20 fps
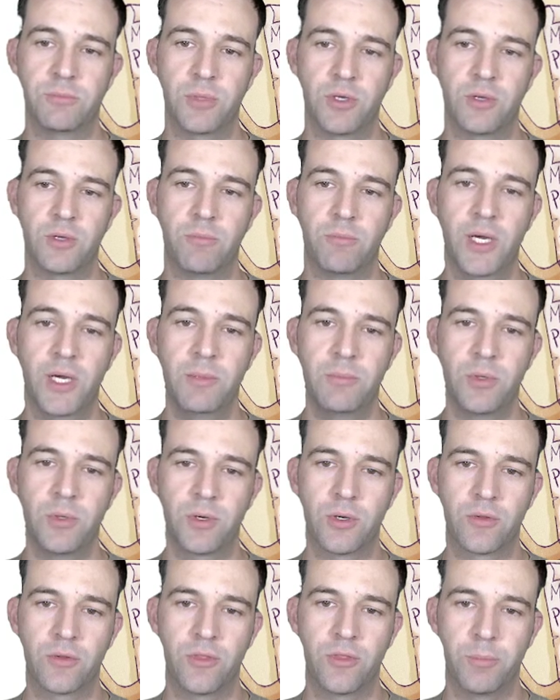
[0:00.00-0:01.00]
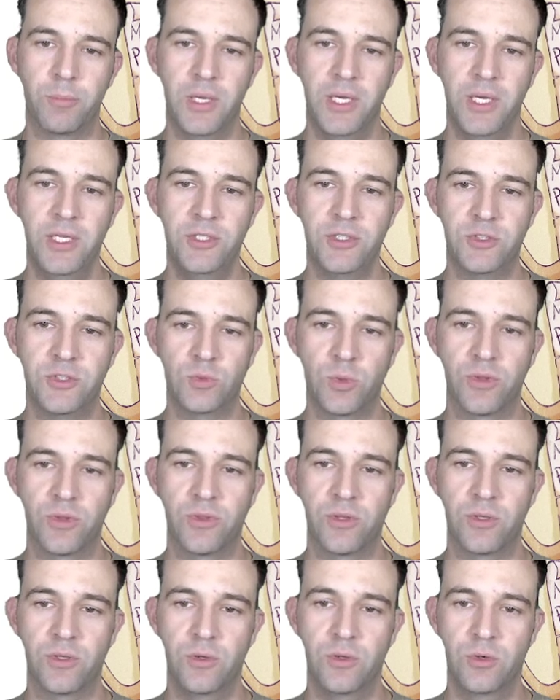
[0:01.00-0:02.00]
but in my book, the pages with
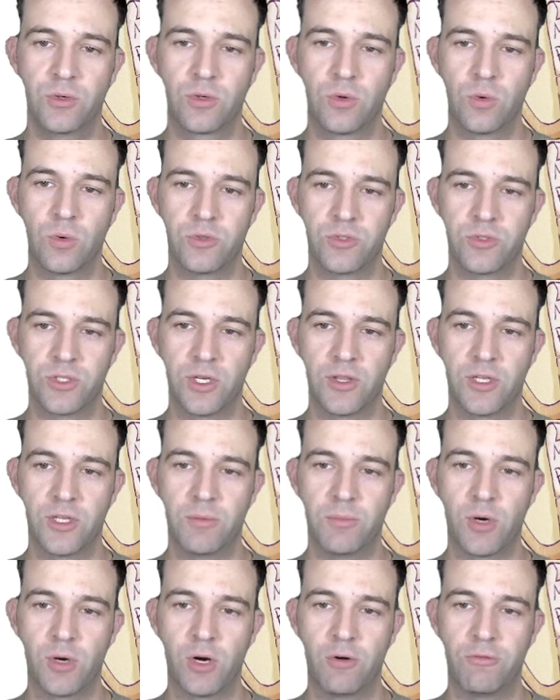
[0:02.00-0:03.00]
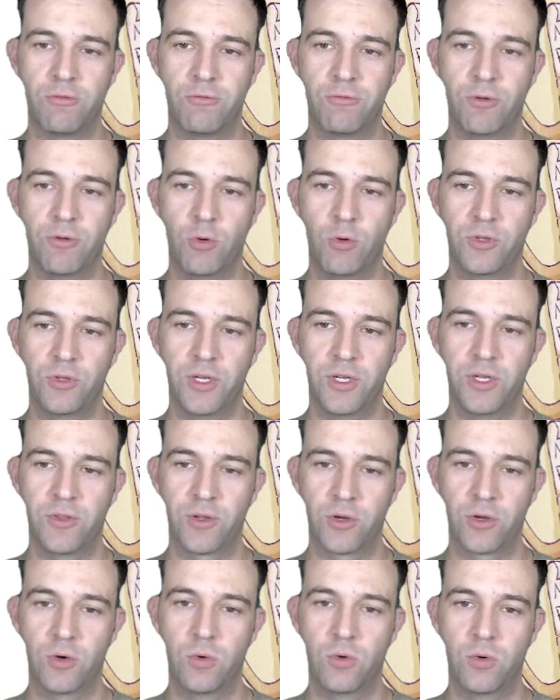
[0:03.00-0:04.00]
the unicorns on them are folded at
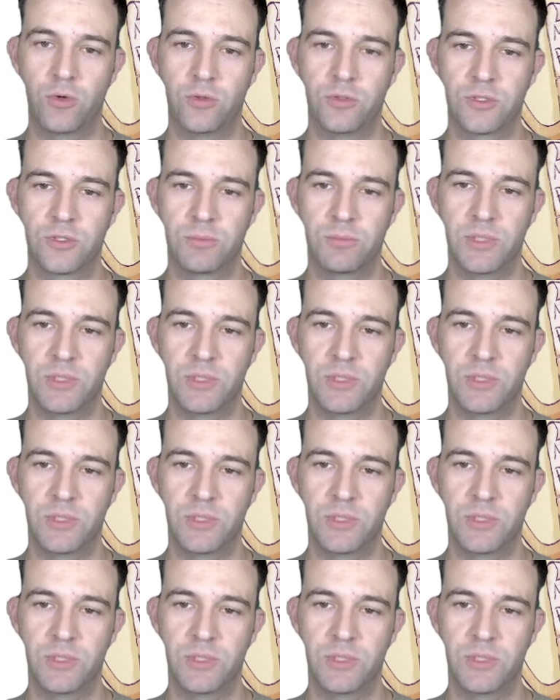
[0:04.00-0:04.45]
the corners,